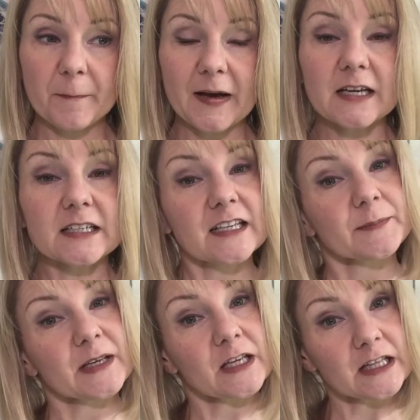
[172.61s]
But it can
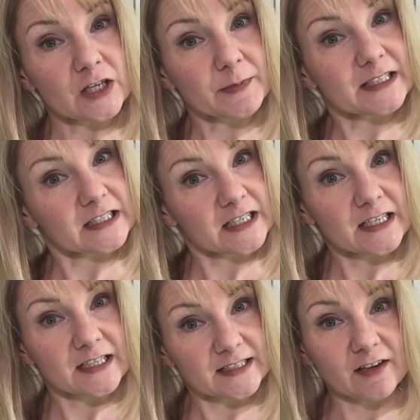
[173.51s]
be a little bit
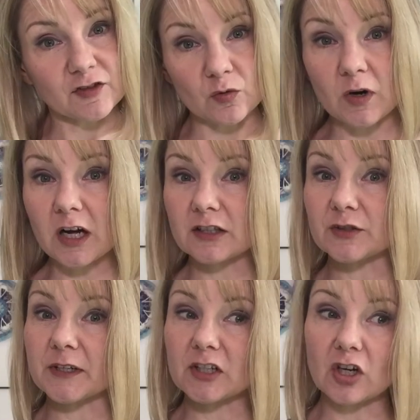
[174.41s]
tedious after a while
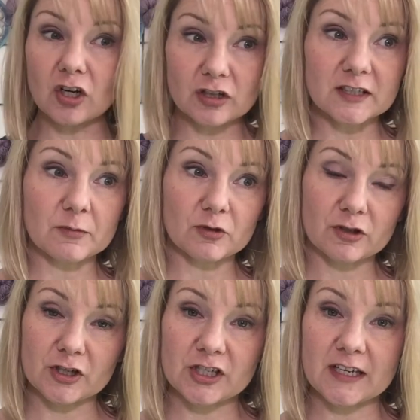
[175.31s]
doing all double
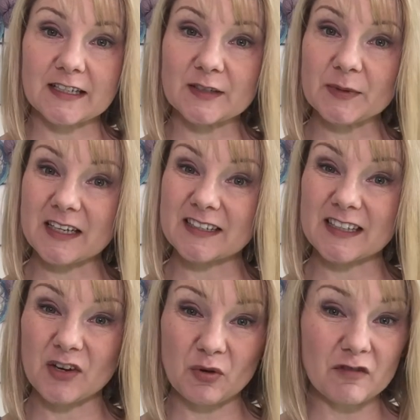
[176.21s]
crochets because
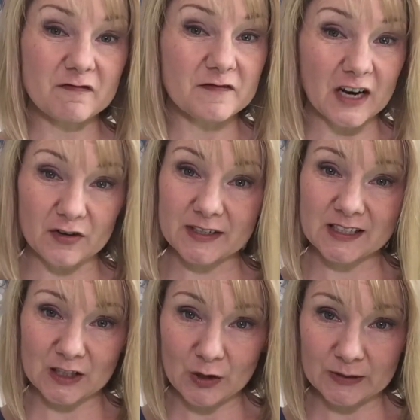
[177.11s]
they grow very
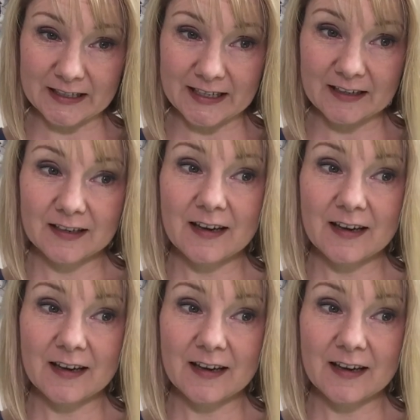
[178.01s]
slowly.